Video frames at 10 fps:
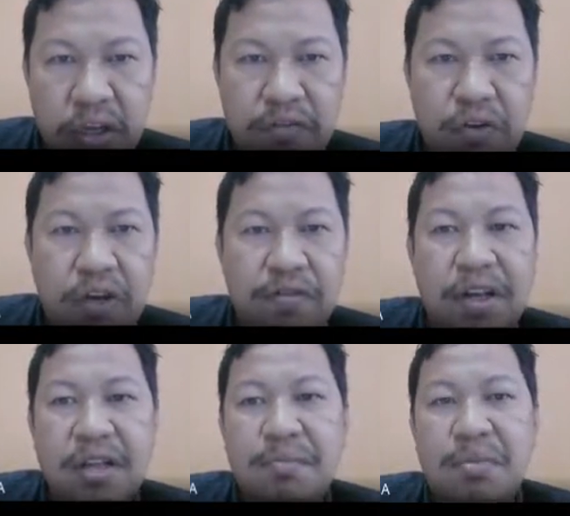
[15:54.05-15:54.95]
If you have
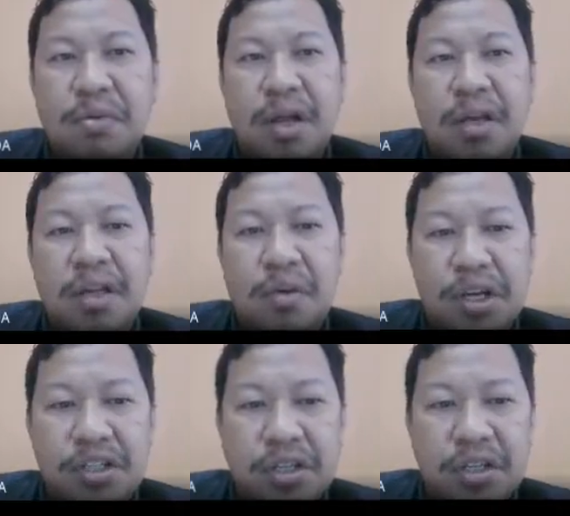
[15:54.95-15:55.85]
any
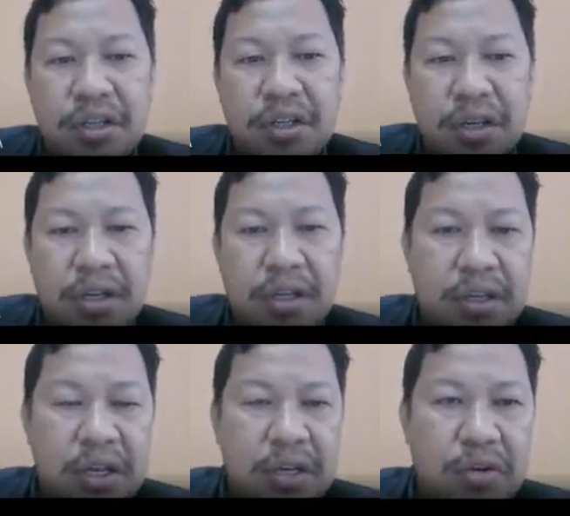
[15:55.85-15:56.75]
question,
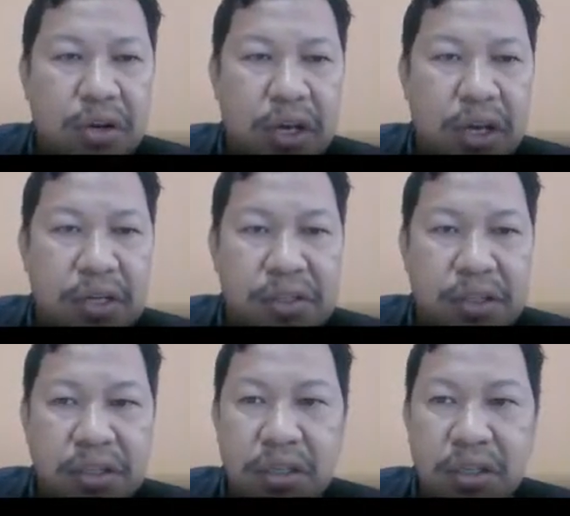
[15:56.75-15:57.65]
then you can ask
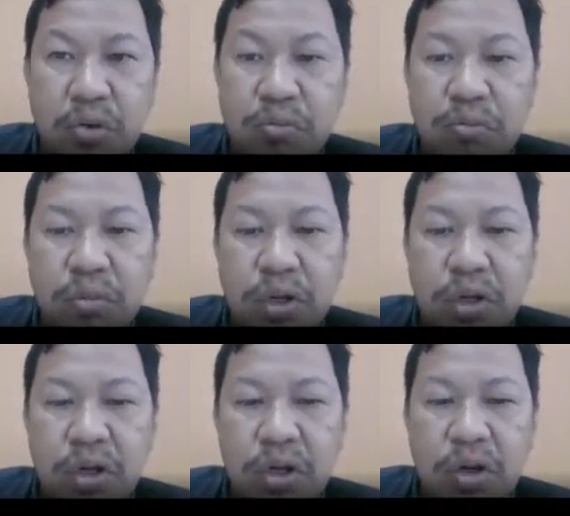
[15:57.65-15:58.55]
in the group,
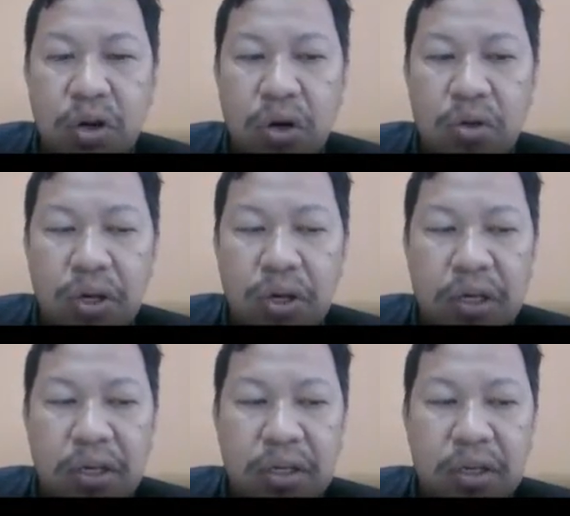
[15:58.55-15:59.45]
or you
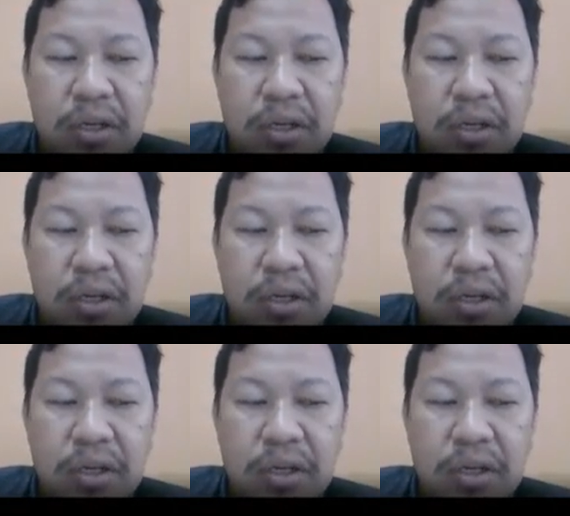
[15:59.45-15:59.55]
can